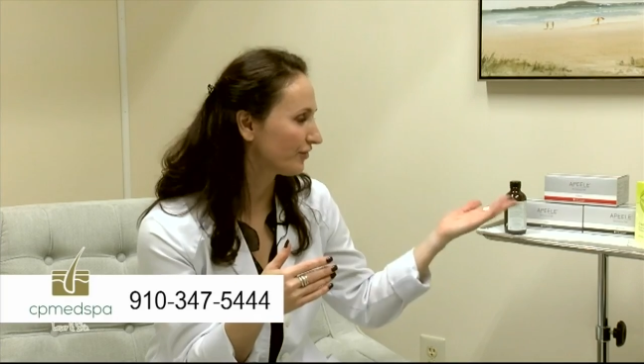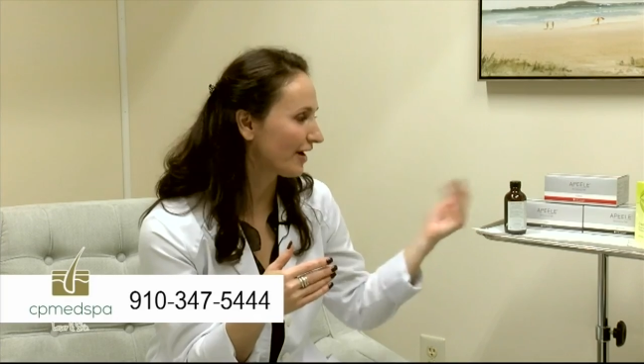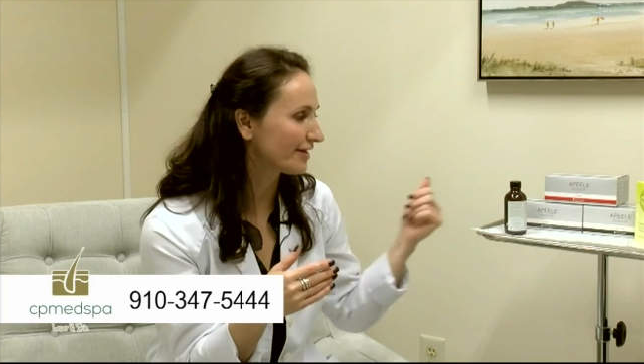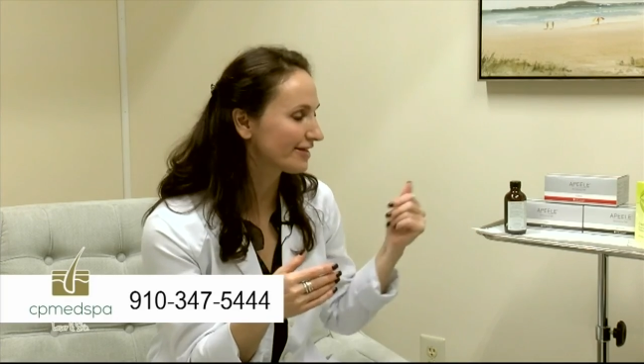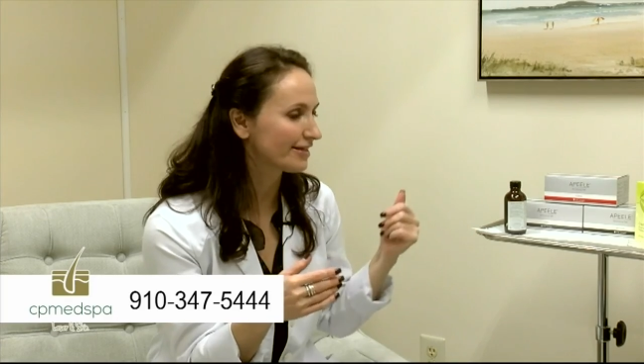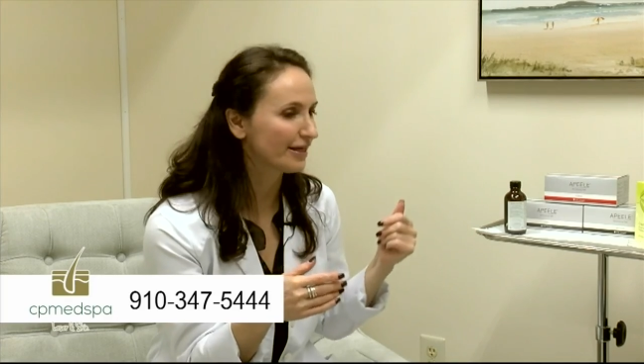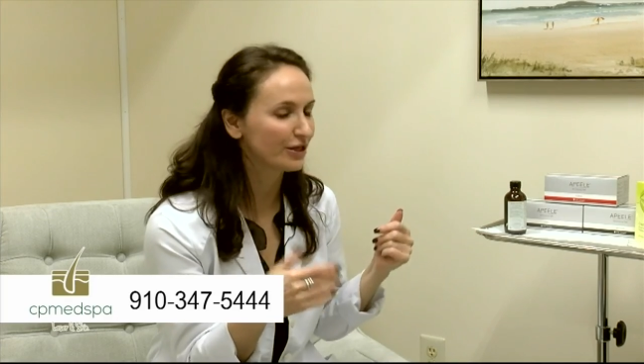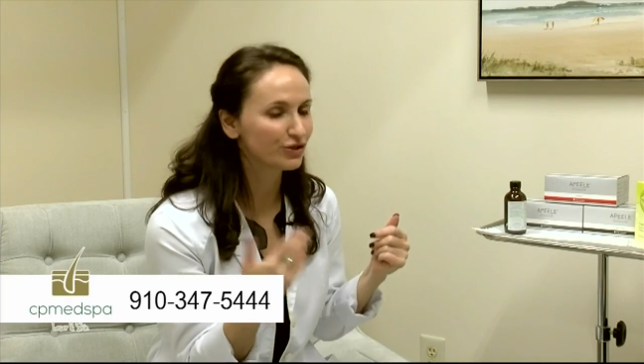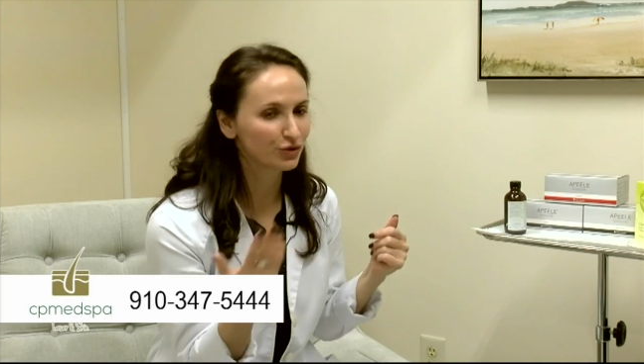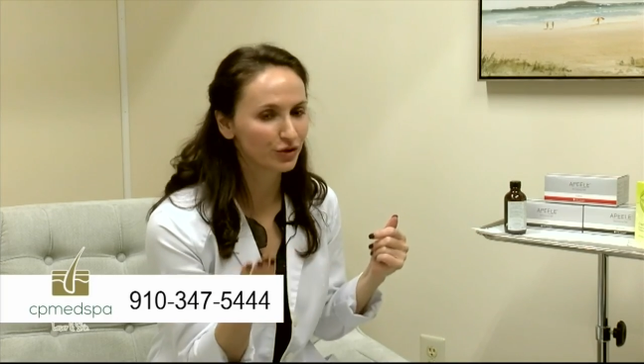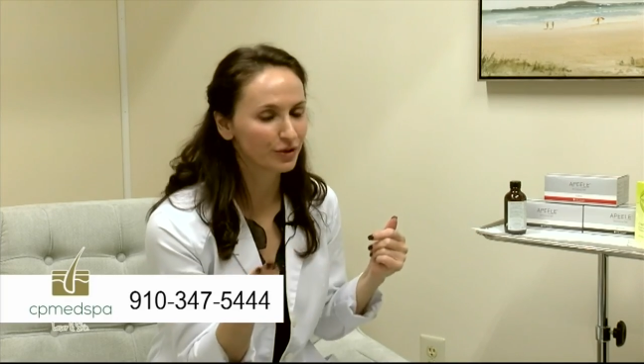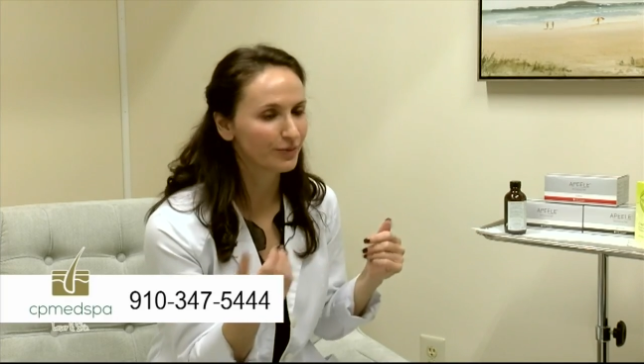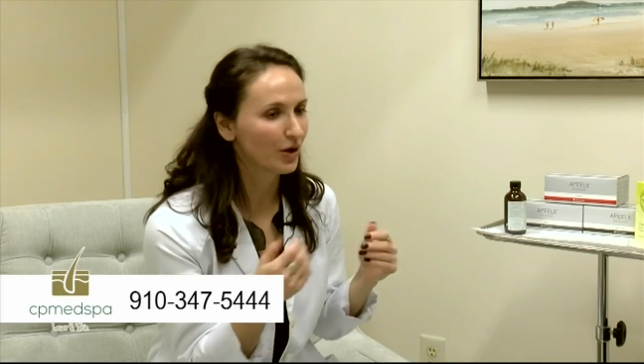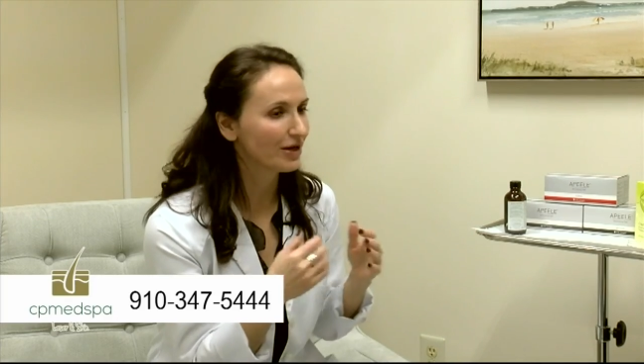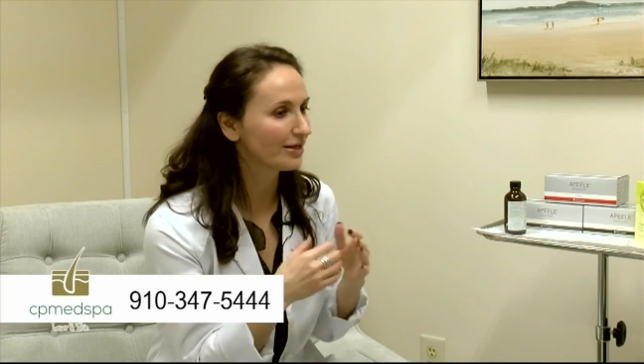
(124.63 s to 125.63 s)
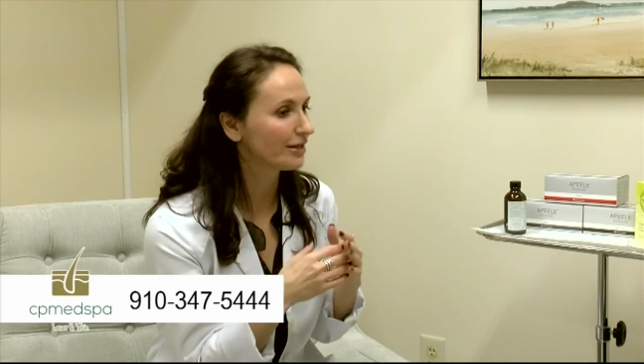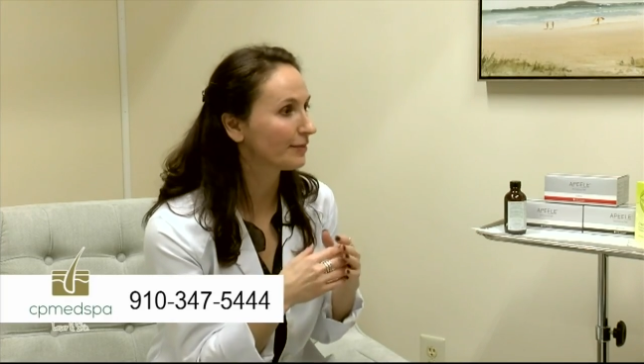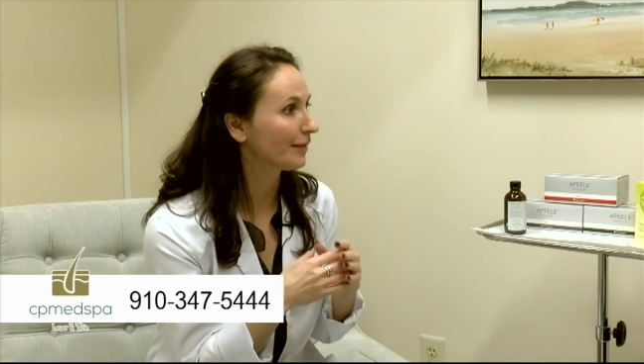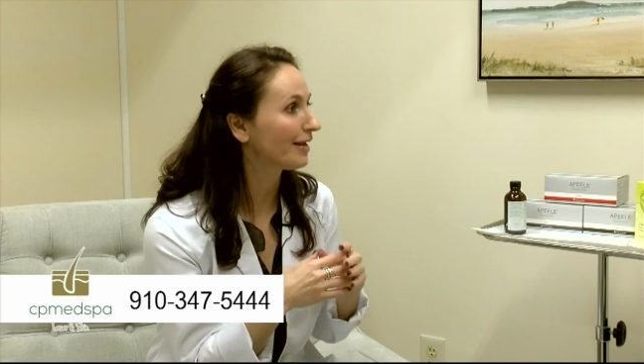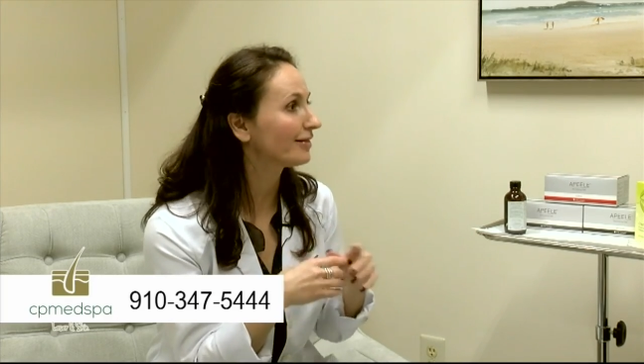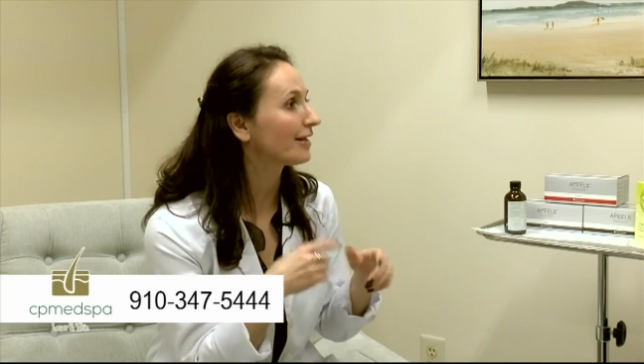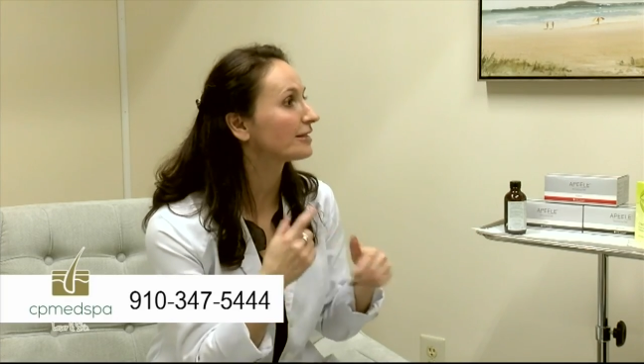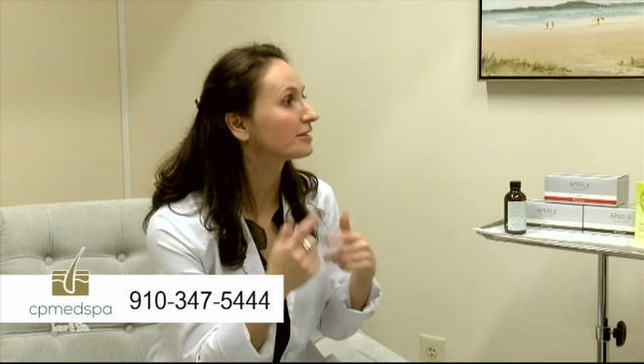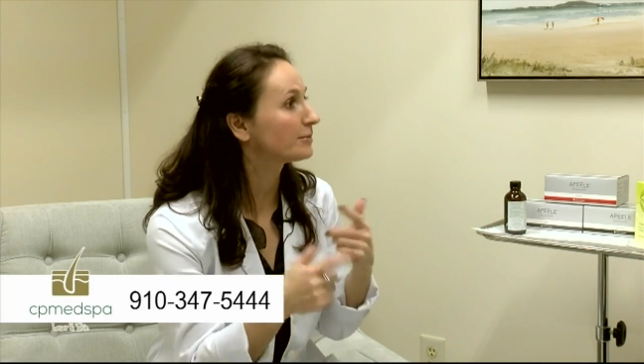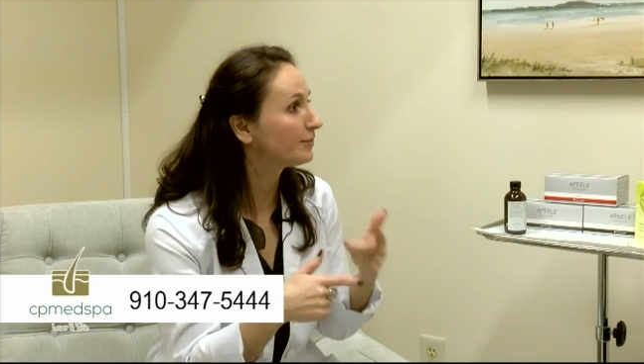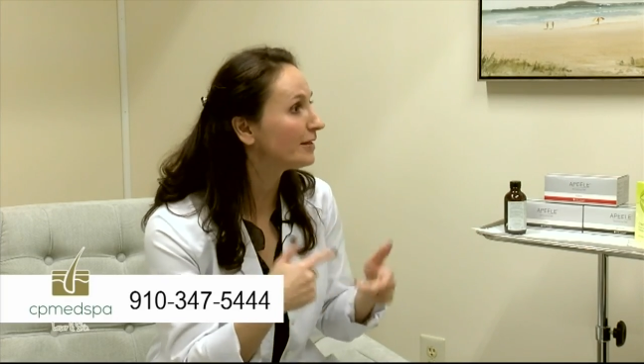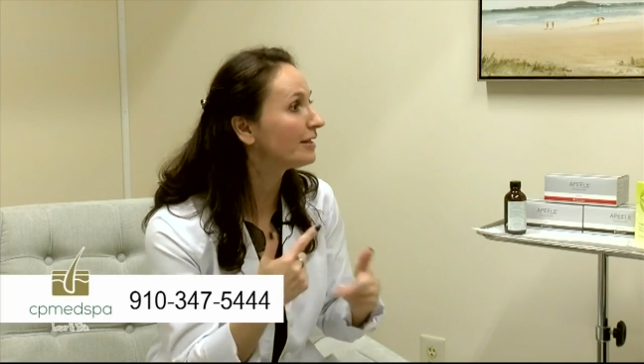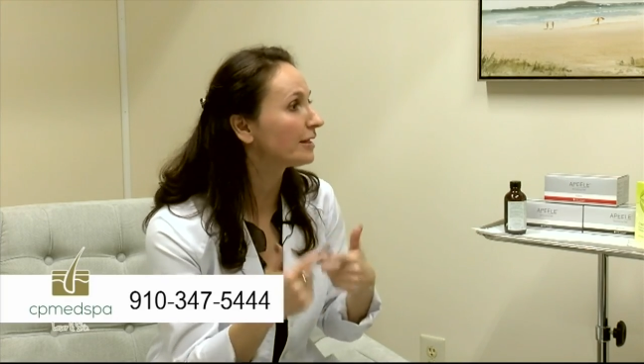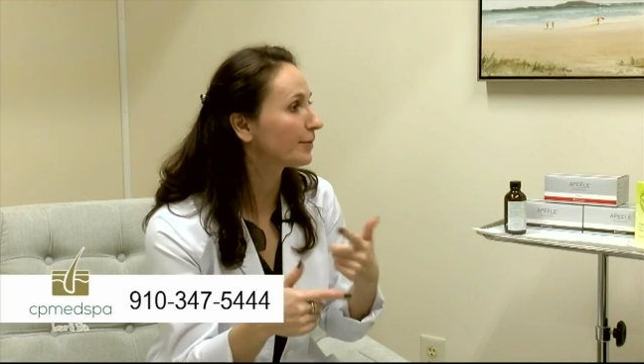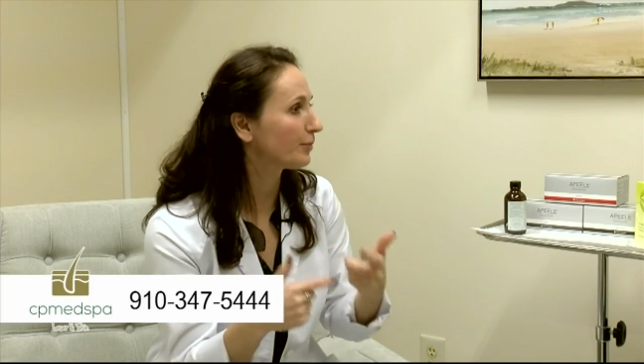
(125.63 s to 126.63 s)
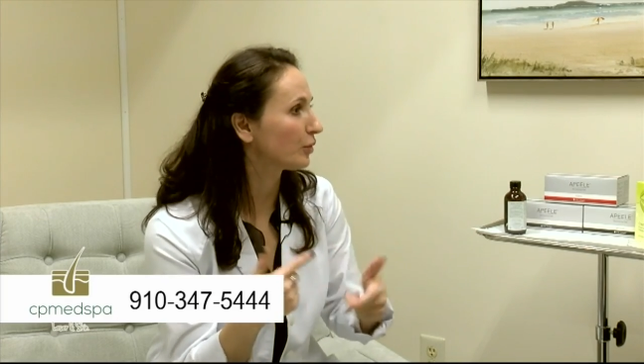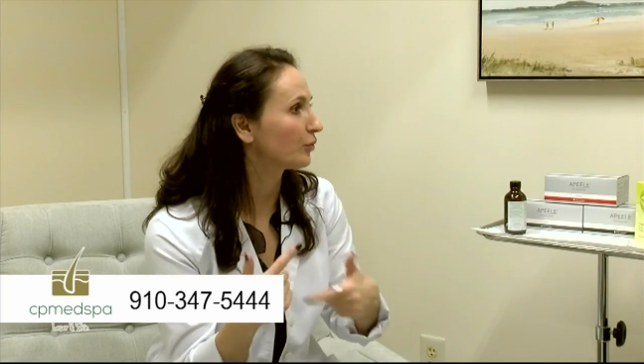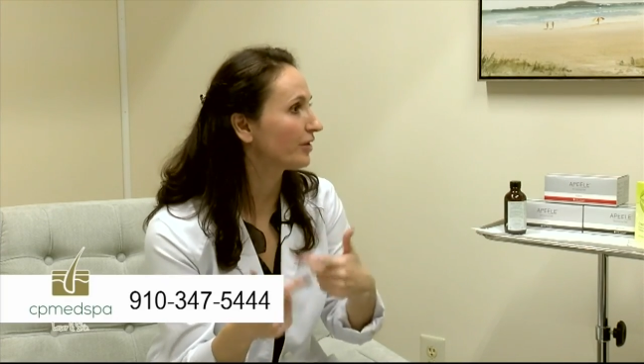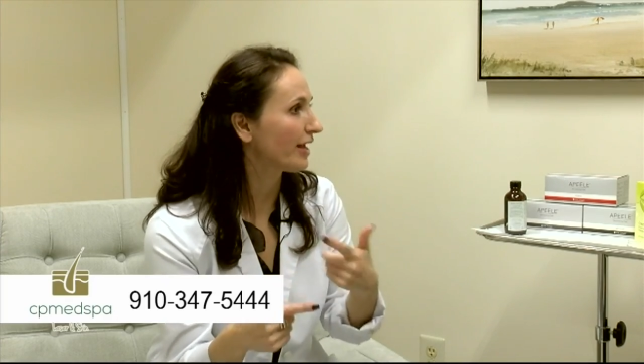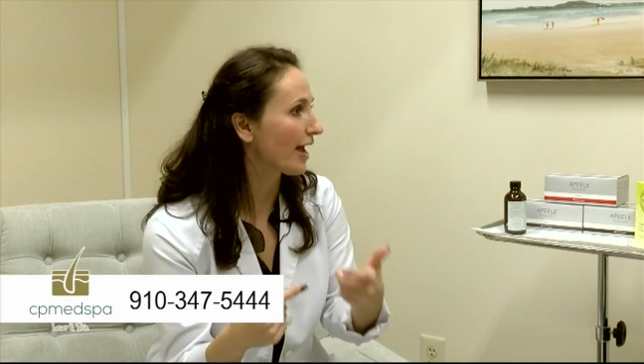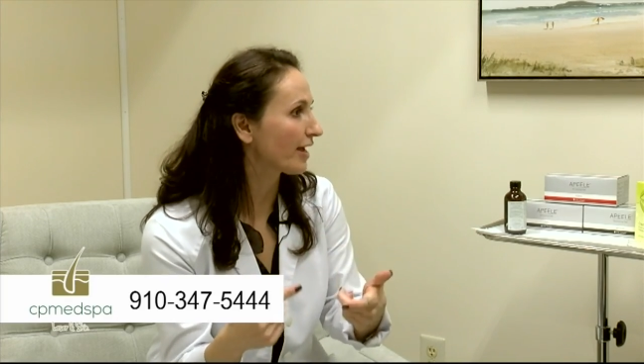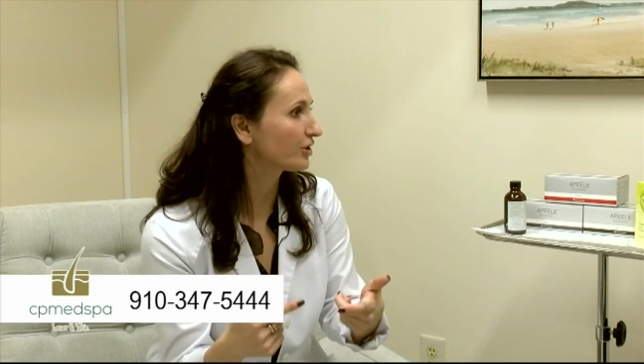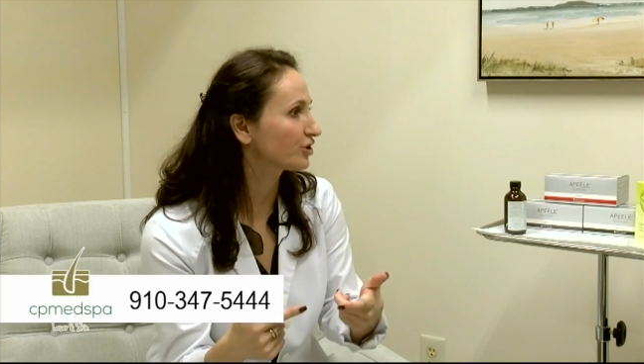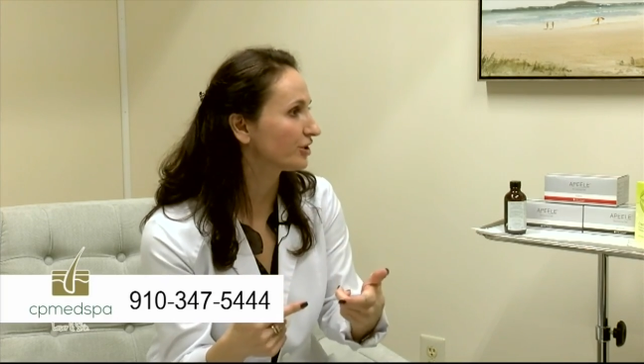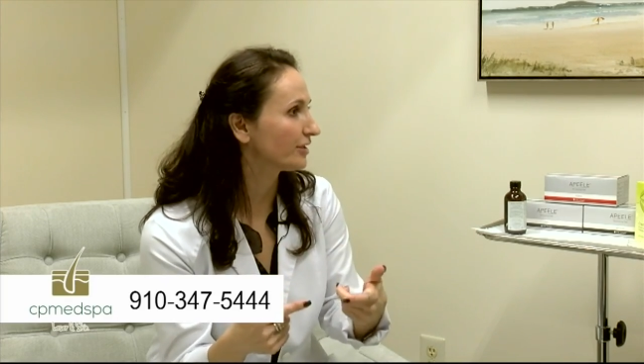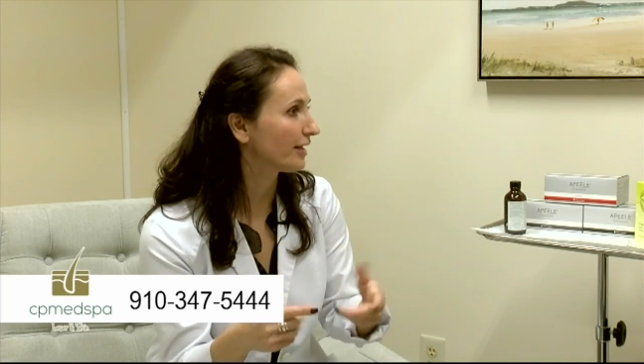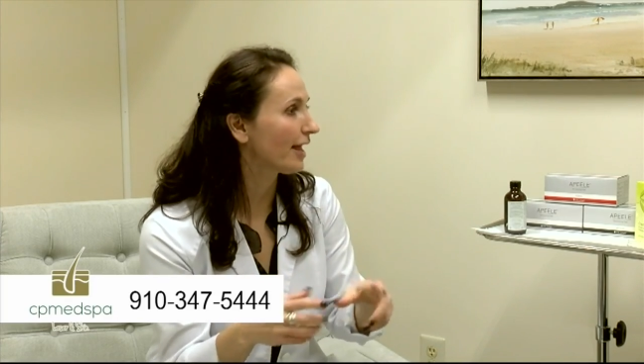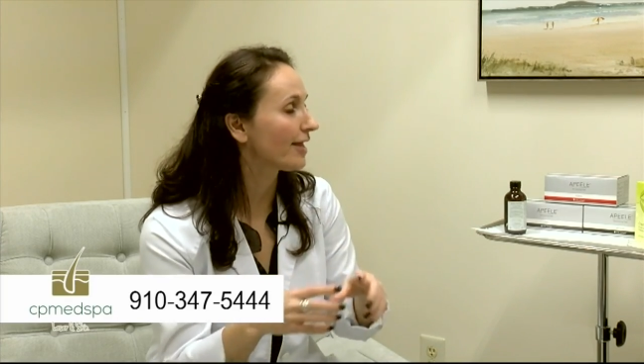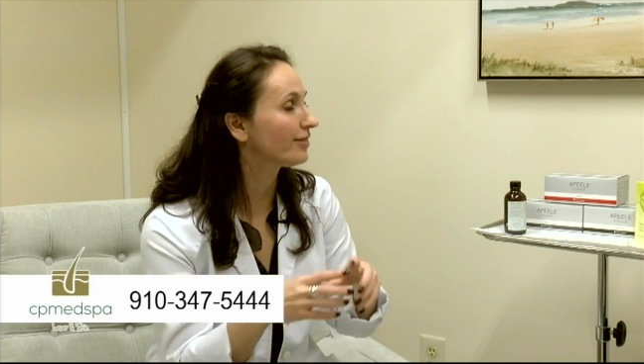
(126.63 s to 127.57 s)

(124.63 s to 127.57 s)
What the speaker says: find in nature or the body can make that speed up a reaction.